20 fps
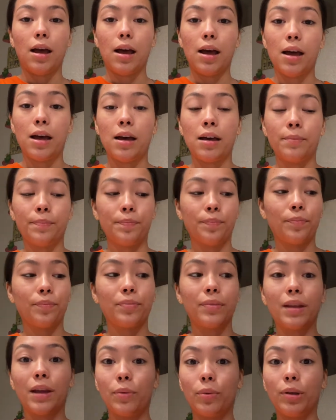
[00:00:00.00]

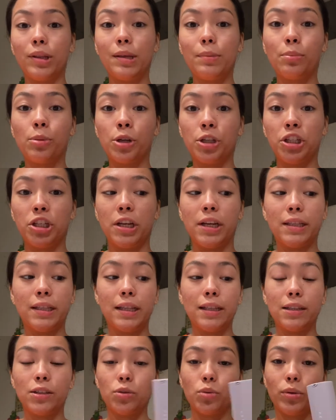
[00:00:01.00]
I really appreciate
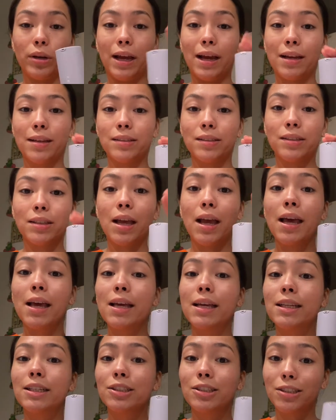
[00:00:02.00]
that this one has
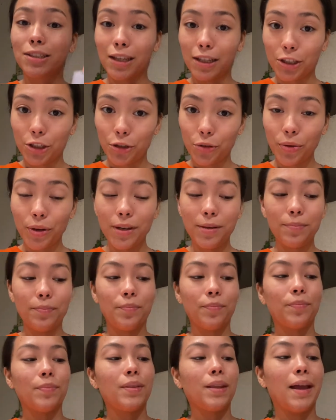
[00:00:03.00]
sunscreen.
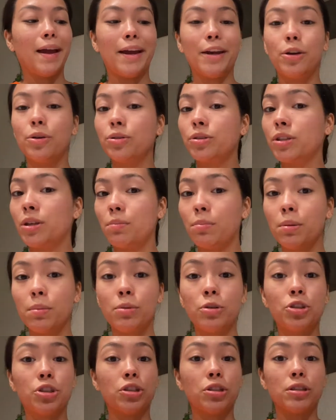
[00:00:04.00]
I know some
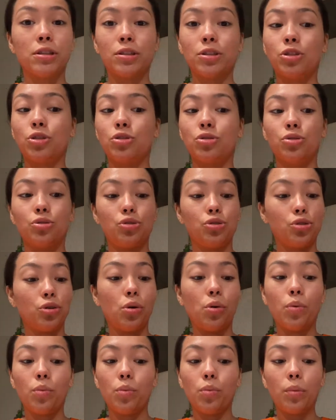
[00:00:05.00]
people just
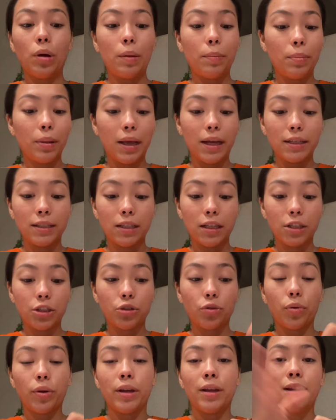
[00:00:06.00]
don't apply
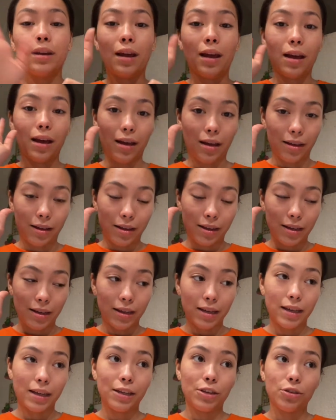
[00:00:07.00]
sunscreen.
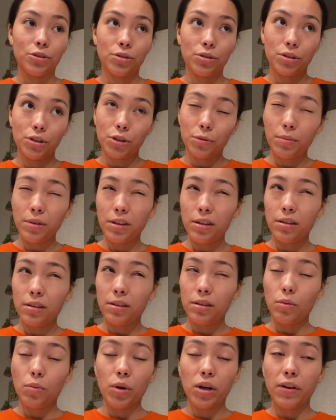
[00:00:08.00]
I used to
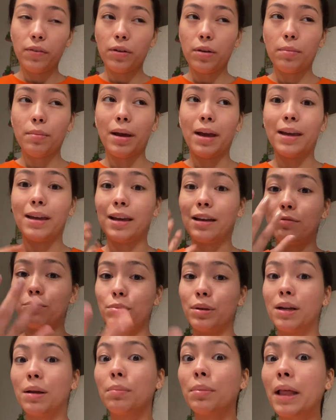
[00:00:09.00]
be one of them. I have
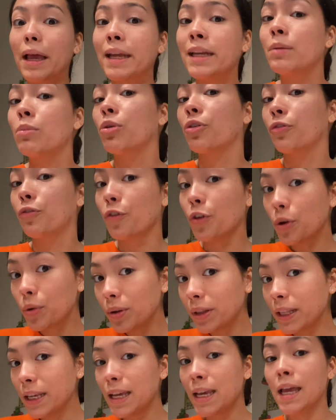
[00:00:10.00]
been applying it more
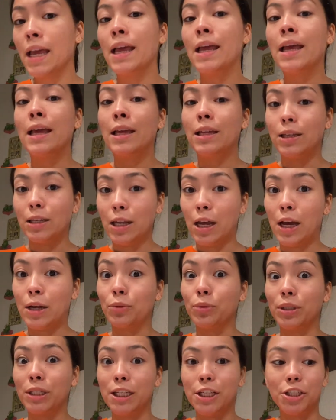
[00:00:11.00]
frequently, not
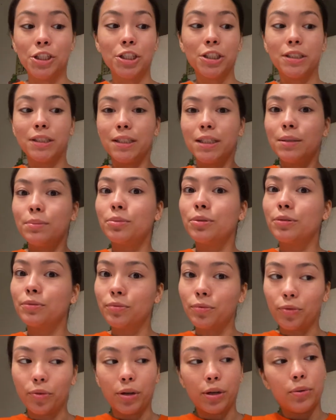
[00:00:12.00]
religiously, but
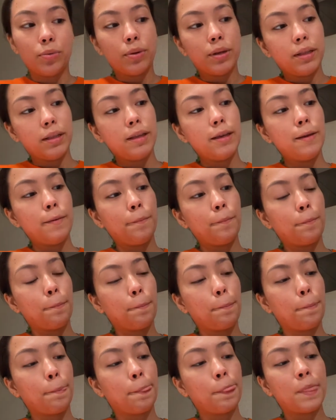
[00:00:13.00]
frequently.
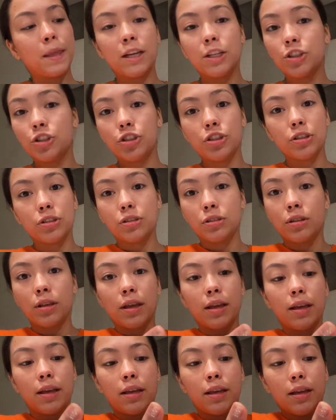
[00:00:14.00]
It's just
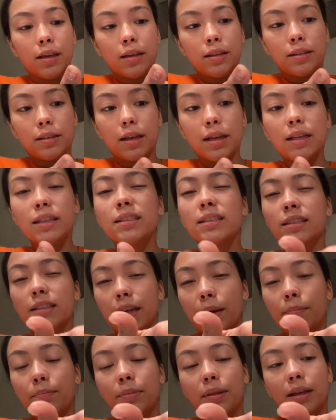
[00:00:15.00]
a
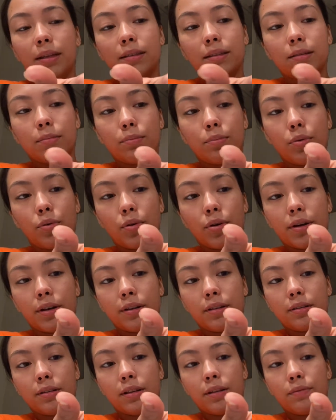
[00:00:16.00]
step that's
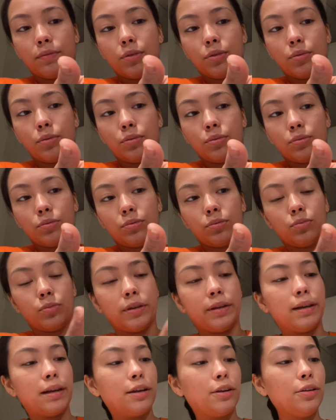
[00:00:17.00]
important. If you,
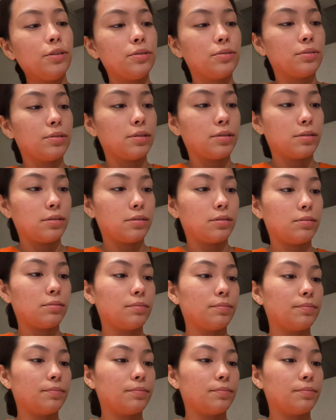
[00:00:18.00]
wait, how do you do this?